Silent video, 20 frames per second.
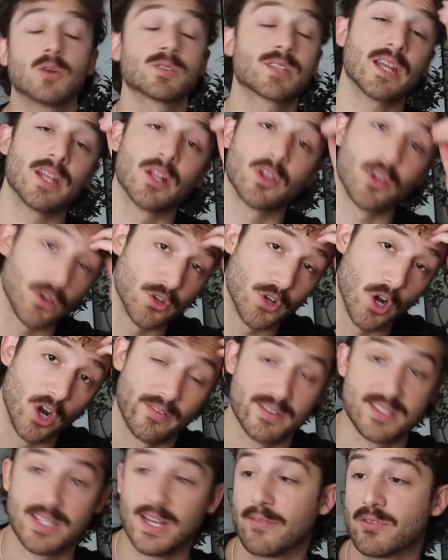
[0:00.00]
was getting a little
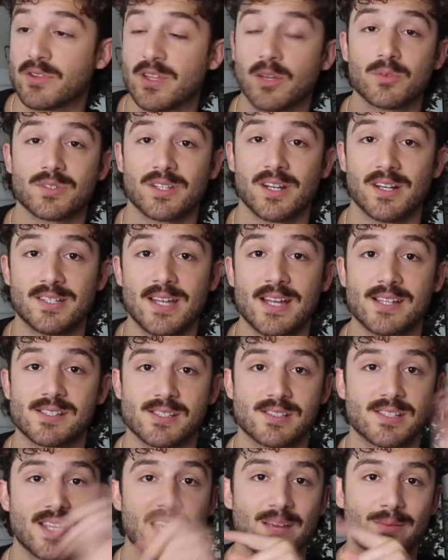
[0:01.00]
nervous that everything was gonna taste
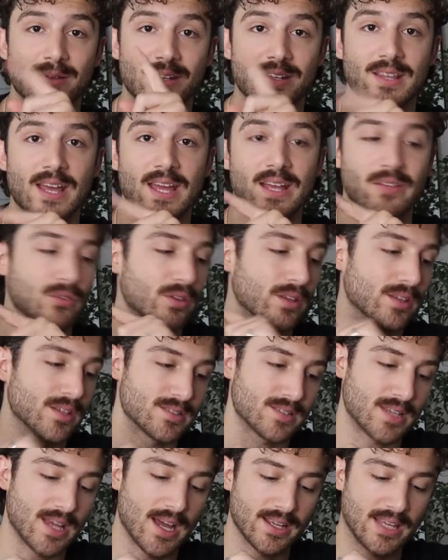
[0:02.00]
the same, and thankfully
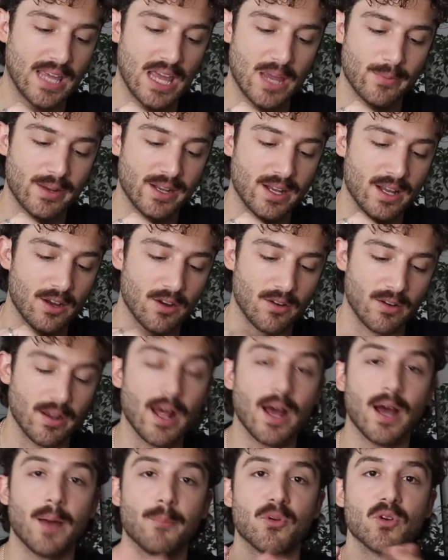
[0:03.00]
this guy came in here
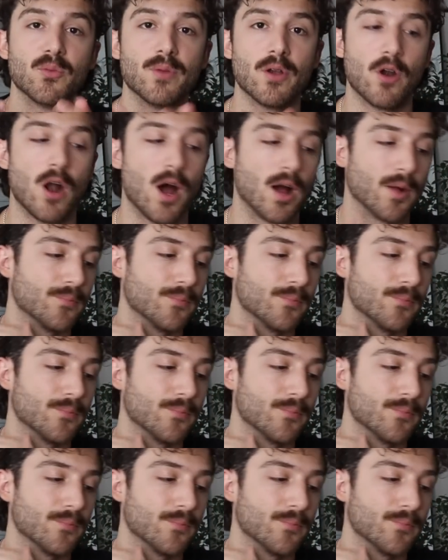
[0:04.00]
and proved me wrong.